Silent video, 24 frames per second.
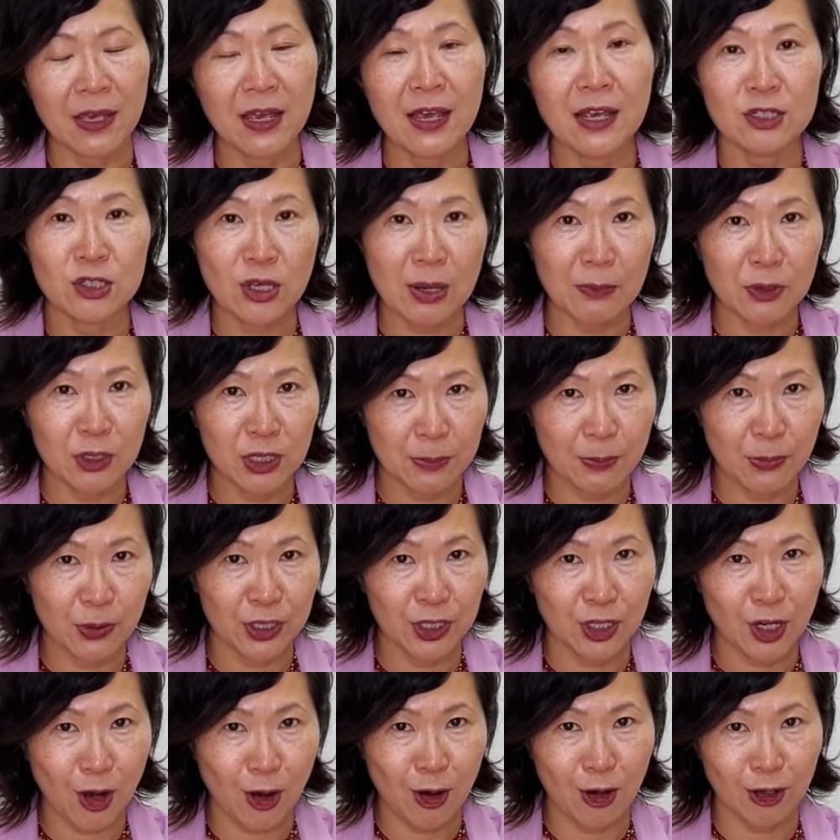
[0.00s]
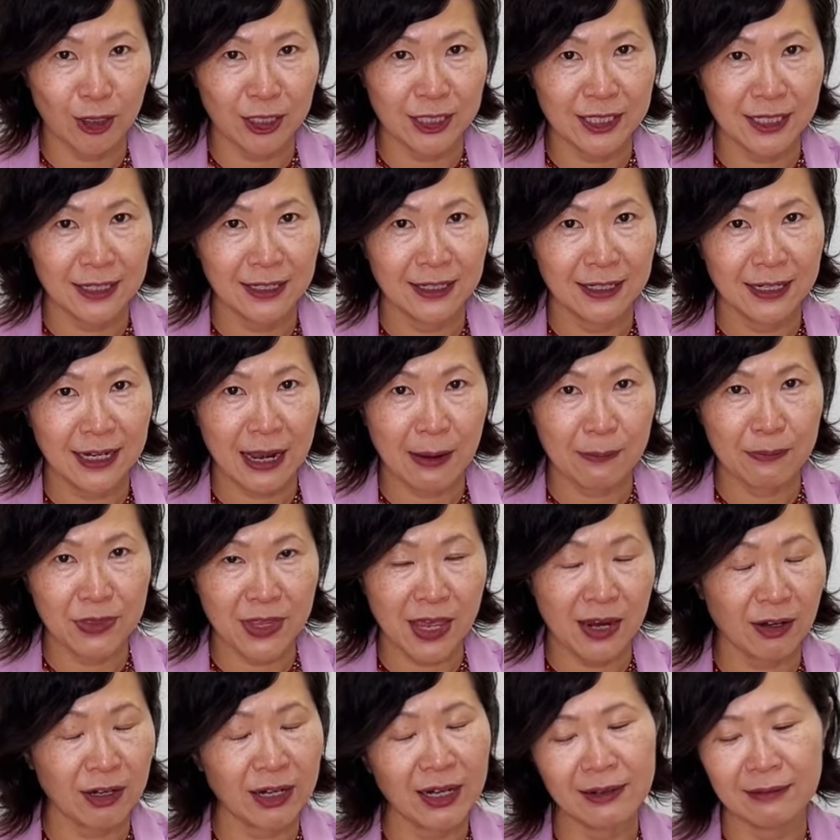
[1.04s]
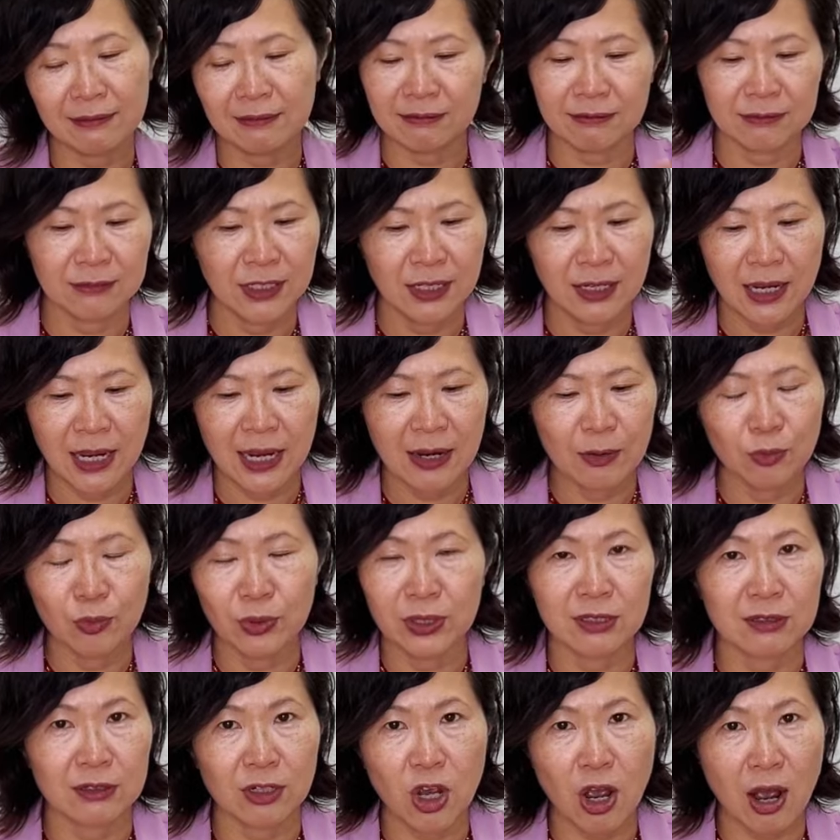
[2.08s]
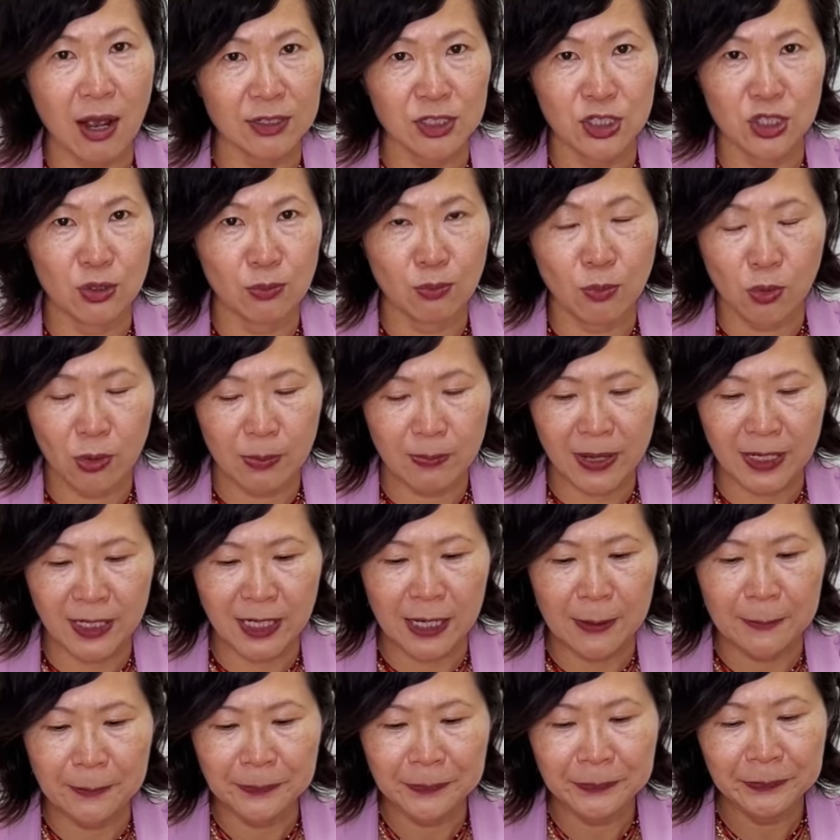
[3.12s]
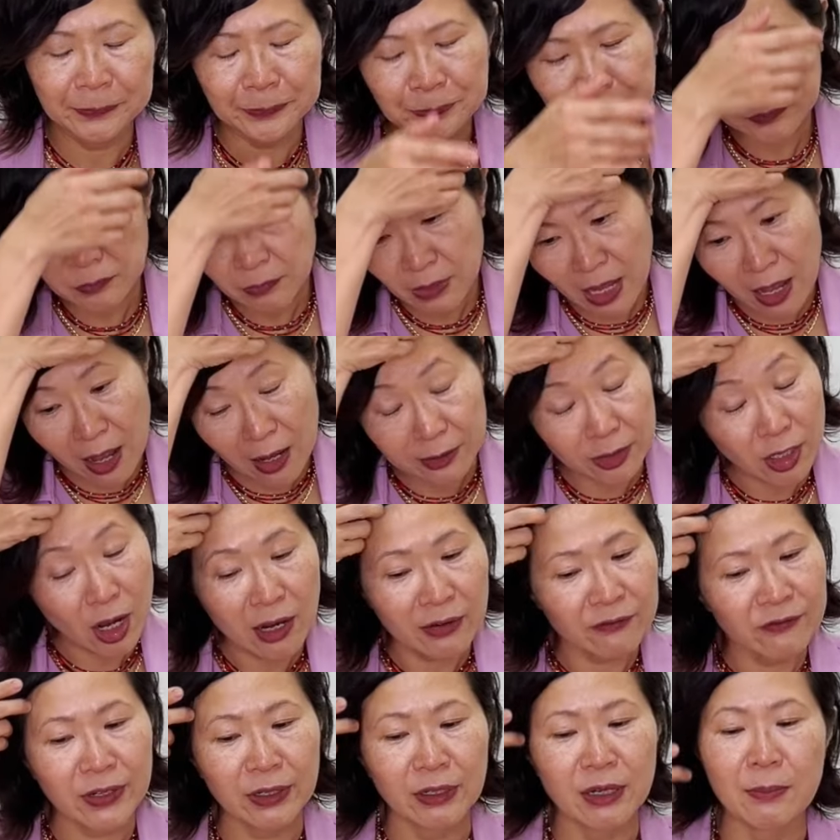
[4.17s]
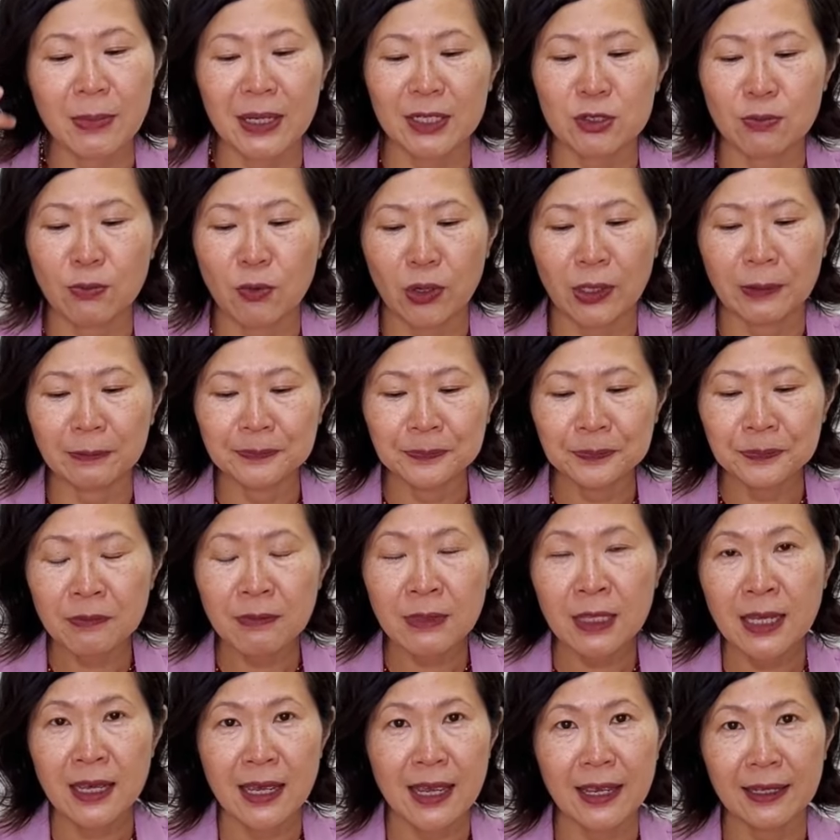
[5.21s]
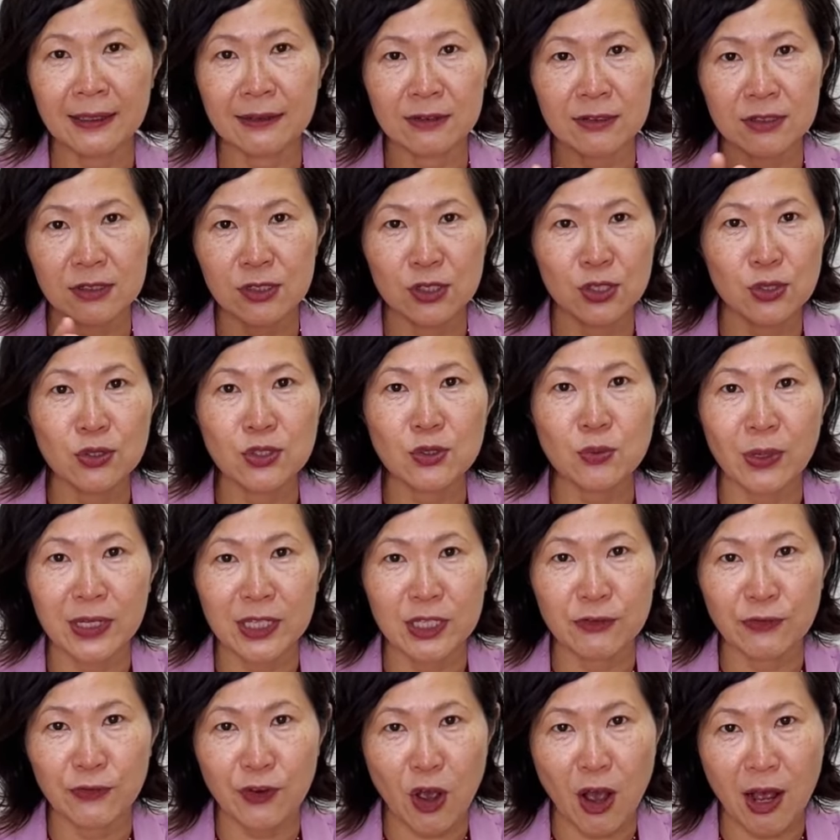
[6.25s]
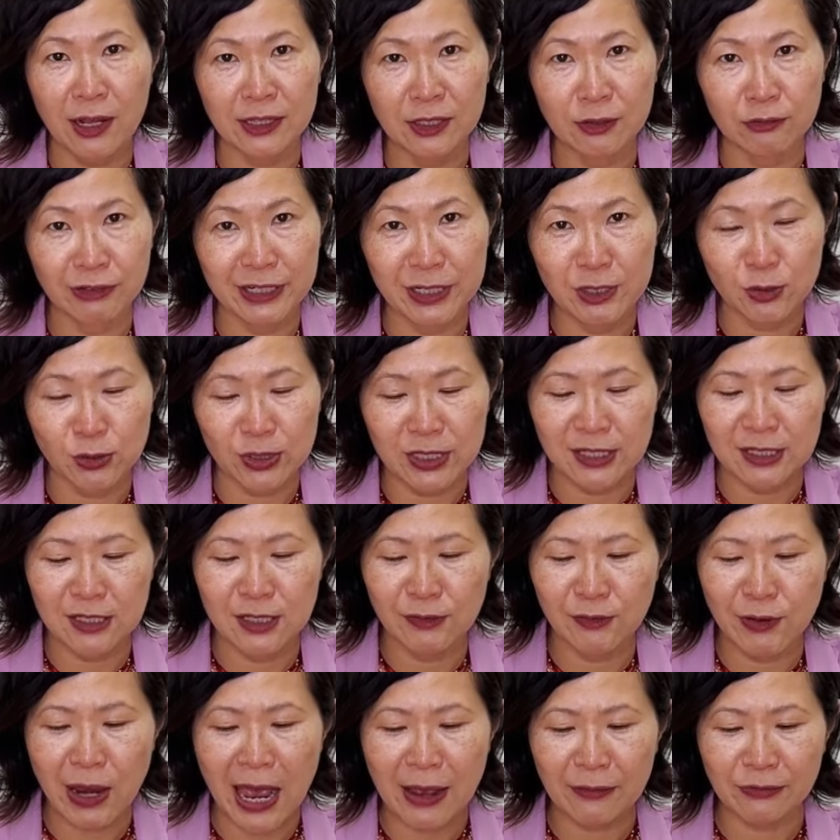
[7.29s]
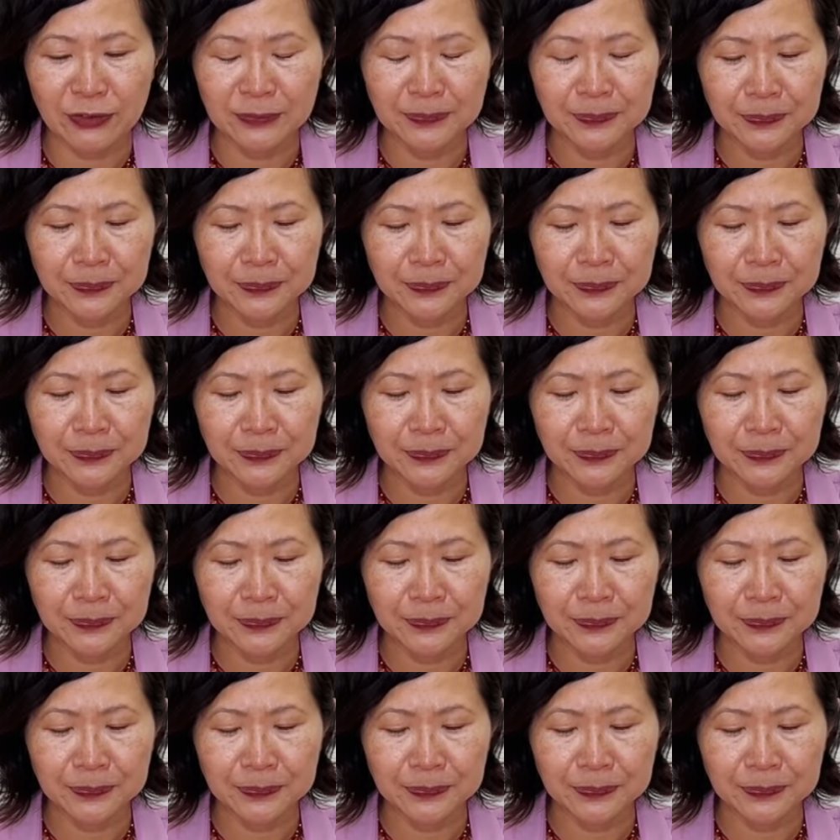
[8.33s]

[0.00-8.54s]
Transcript: So I'm going to put a card up there, and it wouldn't cost you more money, not very much more, and use what you've got, the resources you have.